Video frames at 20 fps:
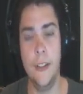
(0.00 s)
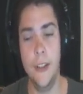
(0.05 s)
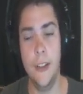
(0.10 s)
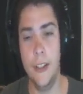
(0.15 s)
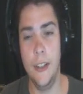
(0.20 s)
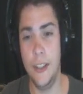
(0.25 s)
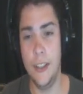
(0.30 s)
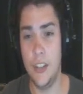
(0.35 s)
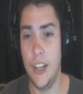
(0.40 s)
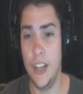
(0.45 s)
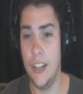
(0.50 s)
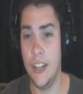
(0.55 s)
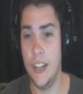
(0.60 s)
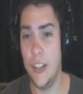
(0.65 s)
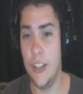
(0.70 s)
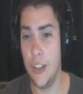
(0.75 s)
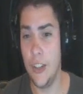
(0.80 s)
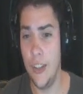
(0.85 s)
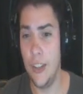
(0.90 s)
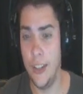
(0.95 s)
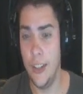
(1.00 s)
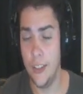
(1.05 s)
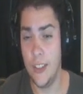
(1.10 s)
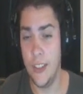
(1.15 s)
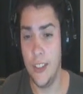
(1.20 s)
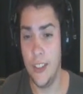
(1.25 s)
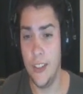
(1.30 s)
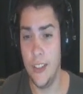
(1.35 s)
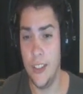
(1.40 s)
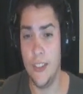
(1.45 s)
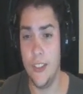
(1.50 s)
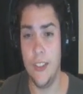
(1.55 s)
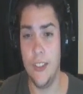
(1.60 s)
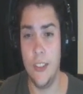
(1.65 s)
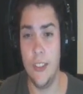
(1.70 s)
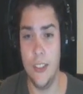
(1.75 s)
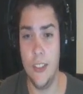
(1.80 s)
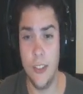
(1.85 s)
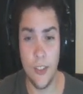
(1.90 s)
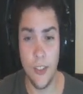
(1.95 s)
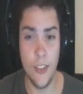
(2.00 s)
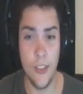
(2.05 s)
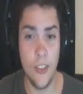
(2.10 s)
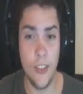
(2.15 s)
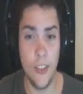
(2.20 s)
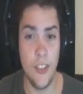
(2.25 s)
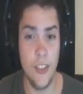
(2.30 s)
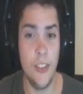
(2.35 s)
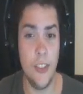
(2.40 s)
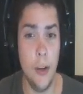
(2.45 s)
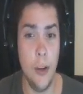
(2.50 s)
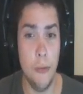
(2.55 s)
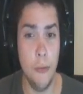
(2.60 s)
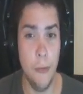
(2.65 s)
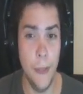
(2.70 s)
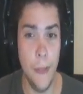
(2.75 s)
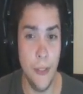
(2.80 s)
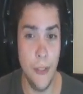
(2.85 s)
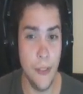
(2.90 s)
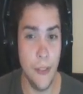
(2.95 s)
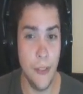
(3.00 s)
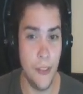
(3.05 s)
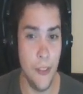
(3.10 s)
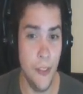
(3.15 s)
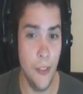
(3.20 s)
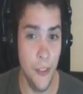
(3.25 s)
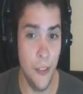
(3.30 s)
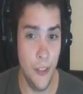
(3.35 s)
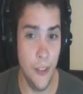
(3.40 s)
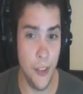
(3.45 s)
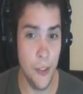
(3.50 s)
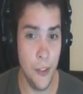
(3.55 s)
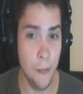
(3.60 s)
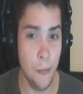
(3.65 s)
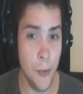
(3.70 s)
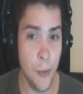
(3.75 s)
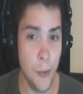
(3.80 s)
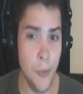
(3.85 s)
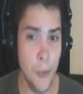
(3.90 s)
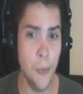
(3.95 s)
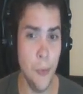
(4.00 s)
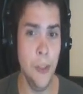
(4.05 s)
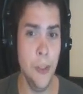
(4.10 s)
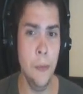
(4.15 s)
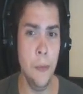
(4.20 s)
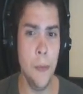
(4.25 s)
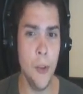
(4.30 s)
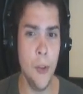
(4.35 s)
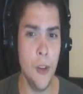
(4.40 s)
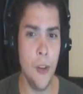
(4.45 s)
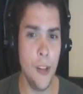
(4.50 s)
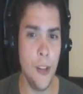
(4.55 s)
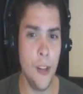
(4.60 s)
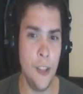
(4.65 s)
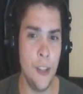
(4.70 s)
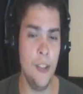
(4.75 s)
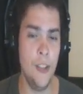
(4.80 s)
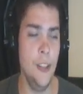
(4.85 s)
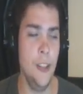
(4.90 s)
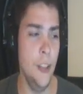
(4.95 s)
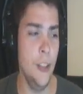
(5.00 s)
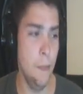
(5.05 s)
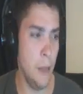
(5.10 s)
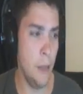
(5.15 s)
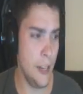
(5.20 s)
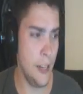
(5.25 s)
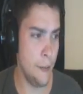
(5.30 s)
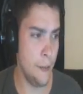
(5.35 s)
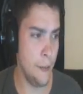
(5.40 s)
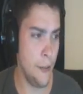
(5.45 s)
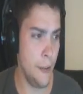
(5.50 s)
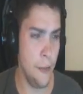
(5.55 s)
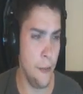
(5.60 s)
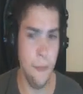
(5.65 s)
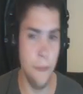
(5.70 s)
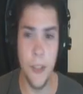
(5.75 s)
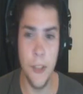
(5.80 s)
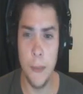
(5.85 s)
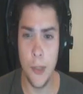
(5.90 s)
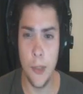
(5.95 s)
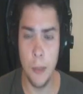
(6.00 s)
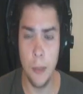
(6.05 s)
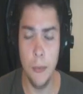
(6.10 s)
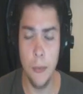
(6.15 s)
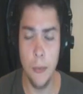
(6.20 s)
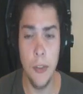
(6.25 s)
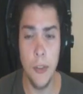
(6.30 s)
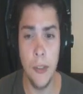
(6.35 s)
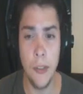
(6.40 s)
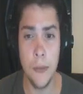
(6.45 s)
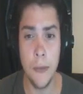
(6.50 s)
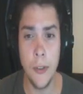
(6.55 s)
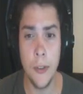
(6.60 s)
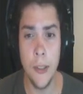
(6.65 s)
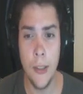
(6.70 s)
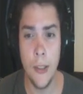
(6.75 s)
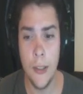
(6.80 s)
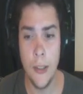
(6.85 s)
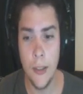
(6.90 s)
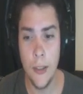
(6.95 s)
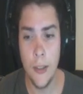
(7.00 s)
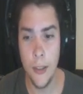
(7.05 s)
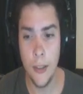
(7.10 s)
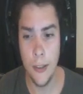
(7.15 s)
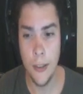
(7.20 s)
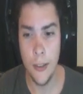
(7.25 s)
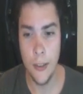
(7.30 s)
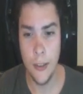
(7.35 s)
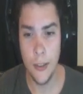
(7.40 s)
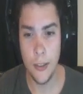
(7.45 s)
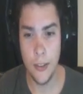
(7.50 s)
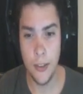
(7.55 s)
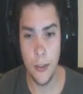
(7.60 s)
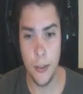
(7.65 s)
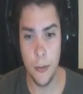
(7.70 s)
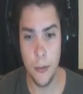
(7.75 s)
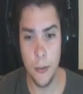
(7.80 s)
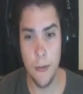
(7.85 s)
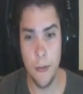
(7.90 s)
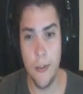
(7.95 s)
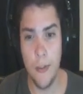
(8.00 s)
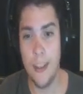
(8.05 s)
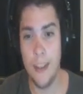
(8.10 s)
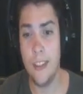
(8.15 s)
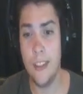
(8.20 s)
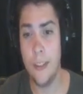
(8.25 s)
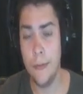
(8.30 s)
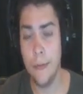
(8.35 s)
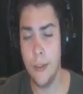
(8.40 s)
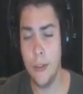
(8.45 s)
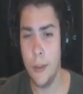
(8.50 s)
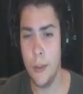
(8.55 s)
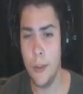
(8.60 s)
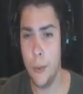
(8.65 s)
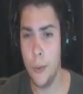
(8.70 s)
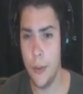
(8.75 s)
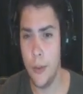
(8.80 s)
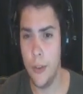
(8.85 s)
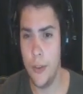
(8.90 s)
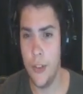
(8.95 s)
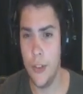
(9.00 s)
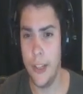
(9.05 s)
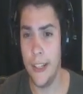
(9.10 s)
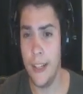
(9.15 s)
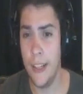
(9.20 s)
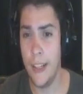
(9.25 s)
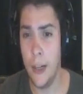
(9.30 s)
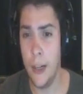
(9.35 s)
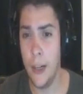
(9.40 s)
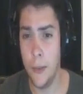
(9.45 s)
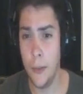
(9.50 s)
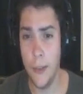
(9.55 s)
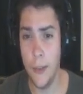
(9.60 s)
changing the instance itself a bit. There's some cool new murlocs in Black Phantom Deeps, I believe. So that's definitely worth checking out.